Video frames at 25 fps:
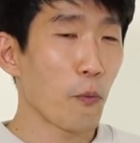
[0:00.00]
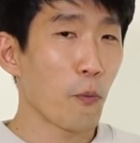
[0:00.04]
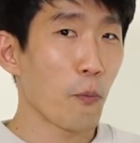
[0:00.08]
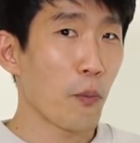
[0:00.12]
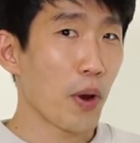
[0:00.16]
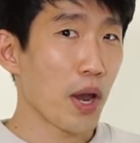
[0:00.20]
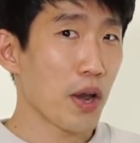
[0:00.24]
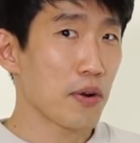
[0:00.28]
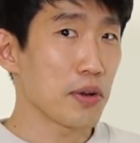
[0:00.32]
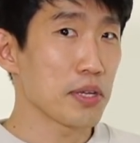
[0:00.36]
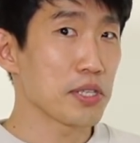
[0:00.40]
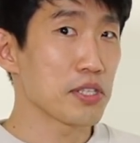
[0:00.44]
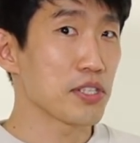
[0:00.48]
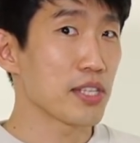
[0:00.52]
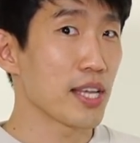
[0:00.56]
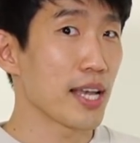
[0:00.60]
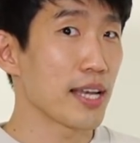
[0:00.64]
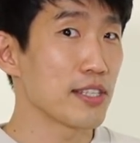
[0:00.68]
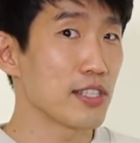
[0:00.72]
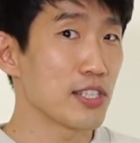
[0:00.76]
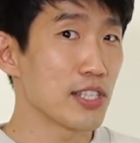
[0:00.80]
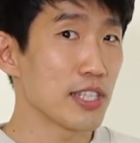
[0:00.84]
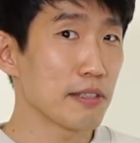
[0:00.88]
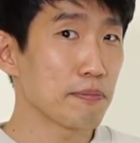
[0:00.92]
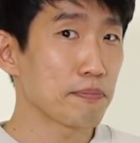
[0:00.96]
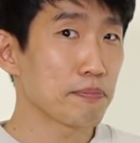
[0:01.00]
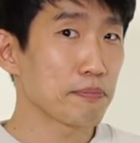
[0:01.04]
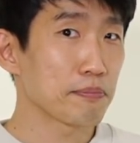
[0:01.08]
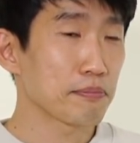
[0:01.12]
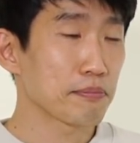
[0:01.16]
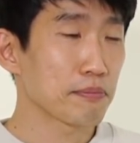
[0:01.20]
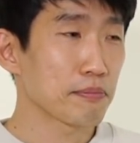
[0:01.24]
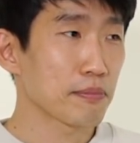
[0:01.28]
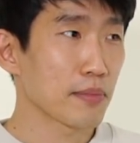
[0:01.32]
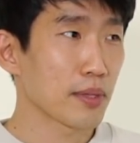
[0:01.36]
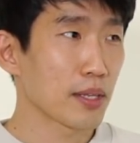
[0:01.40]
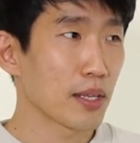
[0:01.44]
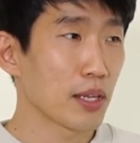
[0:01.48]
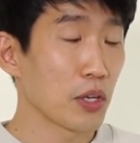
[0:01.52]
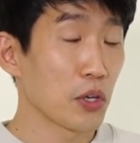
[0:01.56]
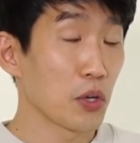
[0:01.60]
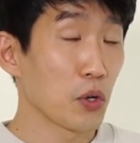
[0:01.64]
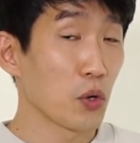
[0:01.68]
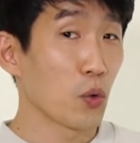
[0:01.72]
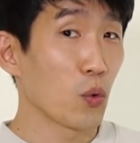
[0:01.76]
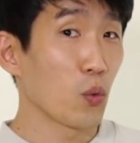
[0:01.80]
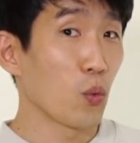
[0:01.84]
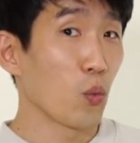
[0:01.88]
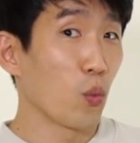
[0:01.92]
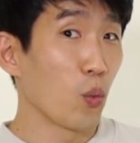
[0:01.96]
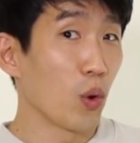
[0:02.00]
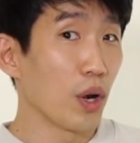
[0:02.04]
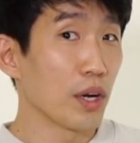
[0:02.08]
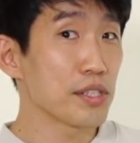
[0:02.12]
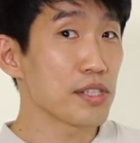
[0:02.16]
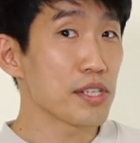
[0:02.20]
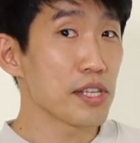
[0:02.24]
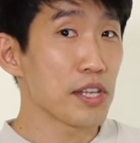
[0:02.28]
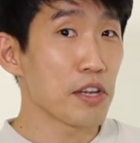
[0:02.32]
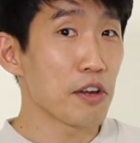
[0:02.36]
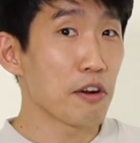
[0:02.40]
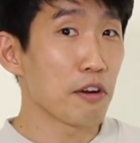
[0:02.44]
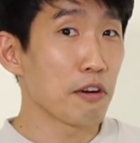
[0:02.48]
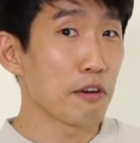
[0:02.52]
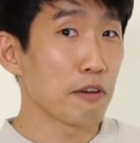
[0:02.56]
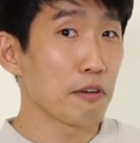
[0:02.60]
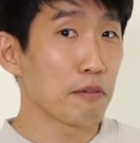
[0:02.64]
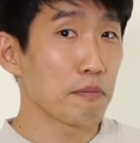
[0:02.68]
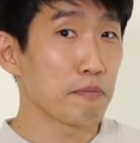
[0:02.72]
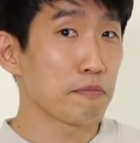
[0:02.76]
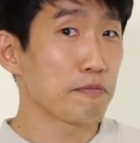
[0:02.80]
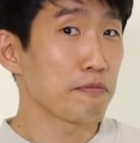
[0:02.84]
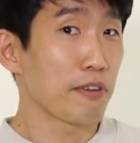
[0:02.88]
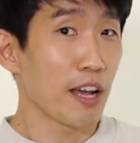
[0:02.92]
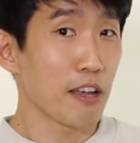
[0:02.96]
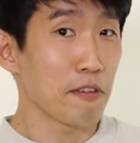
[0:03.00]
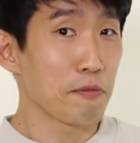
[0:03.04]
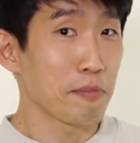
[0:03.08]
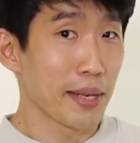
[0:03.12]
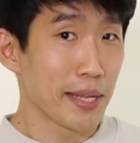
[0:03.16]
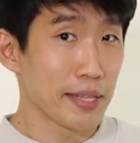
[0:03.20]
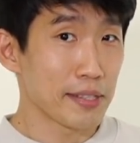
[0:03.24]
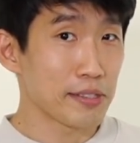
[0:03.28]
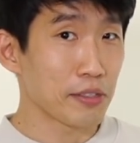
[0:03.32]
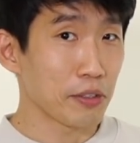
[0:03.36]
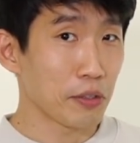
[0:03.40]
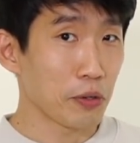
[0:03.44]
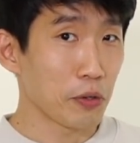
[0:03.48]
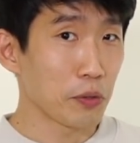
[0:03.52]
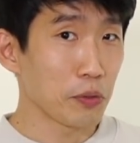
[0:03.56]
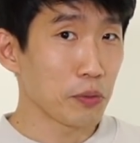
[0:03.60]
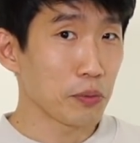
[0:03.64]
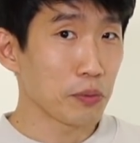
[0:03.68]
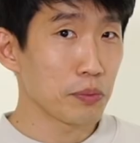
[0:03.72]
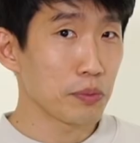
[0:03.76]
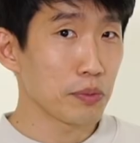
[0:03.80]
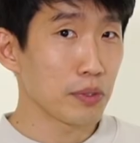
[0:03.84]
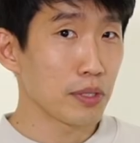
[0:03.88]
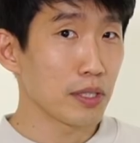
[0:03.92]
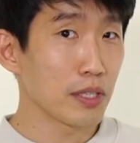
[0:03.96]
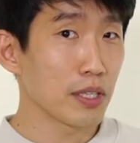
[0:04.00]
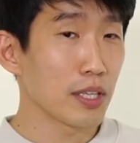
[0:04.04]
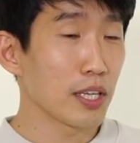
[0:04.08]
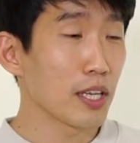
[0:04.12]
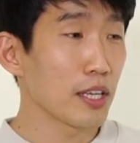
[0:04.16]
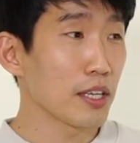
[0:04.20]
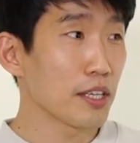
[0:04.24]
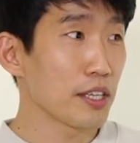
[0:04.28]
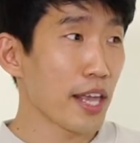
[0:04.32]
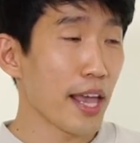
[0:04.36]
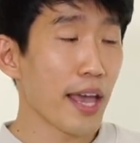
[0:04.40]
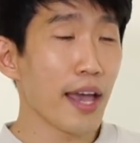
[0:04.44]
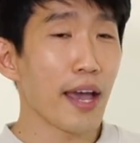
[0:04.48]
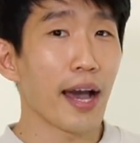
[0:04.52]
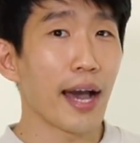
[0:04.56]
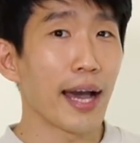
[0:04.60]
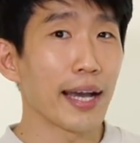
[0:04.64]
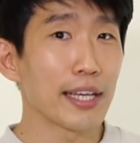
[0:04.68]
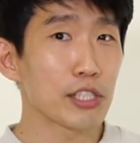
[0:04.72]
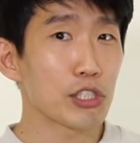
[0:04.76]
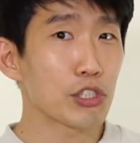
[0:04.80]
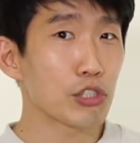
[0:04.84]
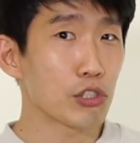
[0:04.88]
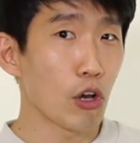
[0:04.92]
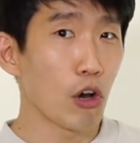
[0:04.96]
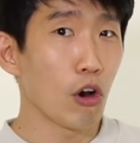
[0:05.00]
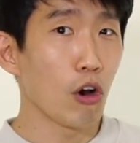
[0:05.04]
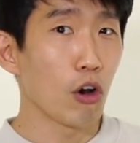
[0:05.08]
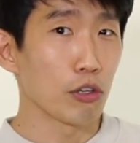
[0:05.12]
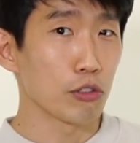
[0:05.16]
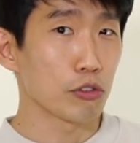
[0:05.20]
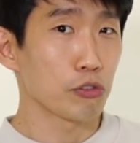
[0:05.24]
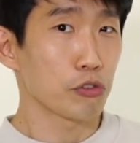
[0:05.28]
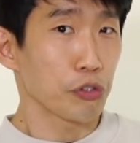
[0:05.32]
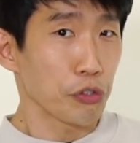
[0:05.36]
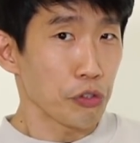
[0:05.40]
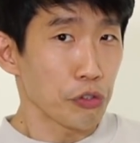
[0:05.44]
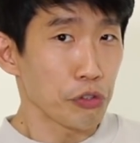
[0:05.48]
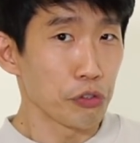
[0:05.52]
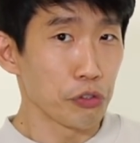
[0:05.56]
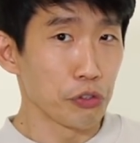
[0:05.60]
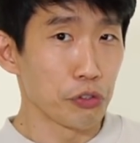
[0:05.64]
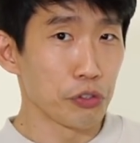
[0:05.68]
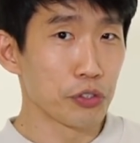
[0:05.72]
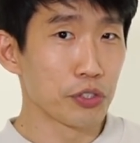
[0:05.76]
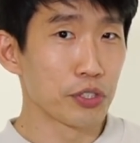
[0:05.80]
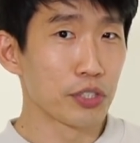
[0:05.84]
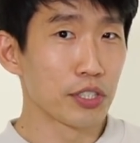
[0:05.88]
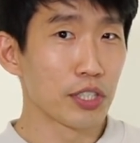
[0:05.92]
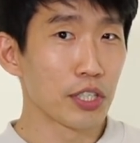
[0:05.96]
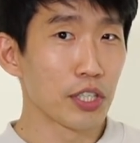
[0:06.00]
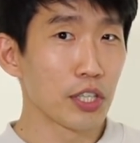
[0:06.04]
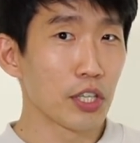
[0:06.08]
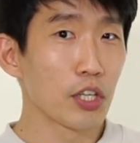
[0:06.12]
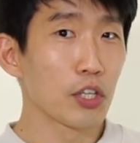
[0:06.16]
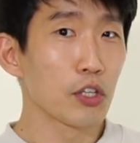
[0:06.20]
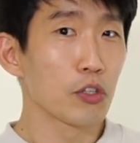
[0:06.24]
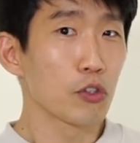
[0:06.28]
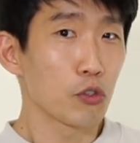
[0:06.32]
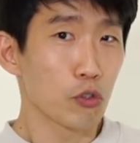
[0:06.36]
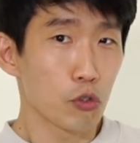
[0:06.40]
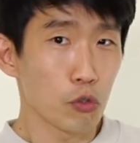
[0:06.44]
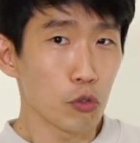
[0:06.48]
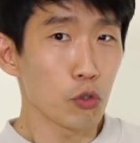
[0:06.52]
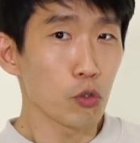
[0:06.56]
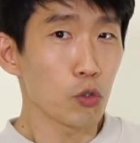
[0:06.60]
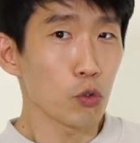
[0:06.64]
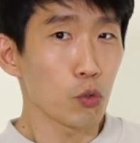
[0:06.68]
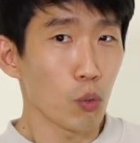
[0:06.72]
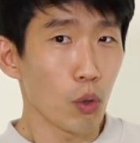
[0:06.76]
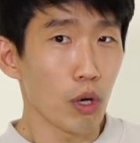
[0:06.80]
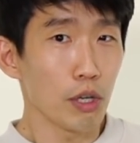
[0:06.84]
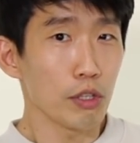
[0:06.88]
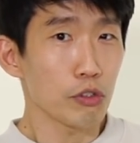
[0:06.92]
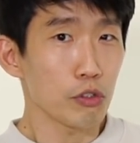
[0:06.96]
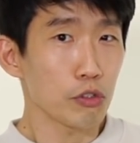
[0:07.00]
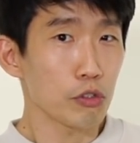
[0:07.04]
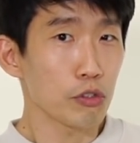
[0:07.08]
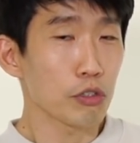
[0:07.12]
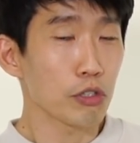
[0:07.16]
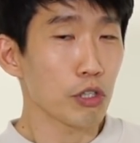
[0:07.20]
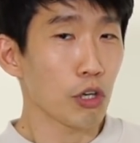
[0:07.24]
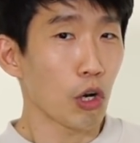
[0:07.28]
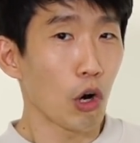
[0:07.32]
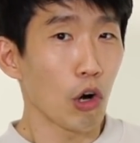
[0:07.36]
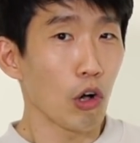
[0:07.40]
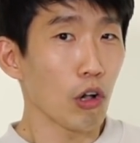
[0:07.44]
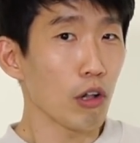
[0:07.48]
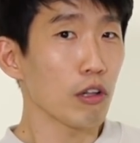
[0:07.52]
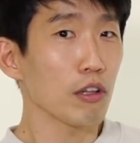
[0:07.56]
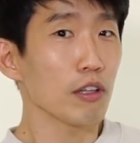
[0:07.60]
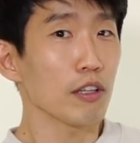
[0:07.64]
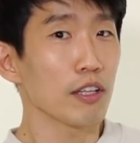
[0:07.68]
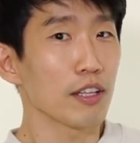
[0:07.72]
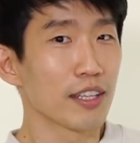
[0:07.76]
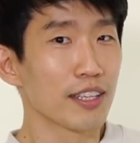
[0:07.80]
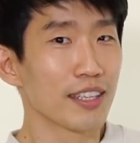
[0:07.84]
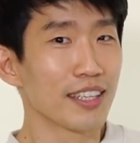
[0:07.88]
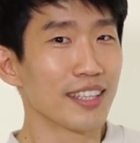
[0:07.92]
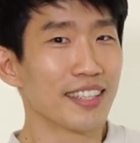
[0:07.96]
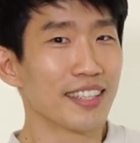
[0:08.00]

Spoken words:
Where is Yeji? Was here 5 minutes ago. Yeah, I saw too. Do want to call?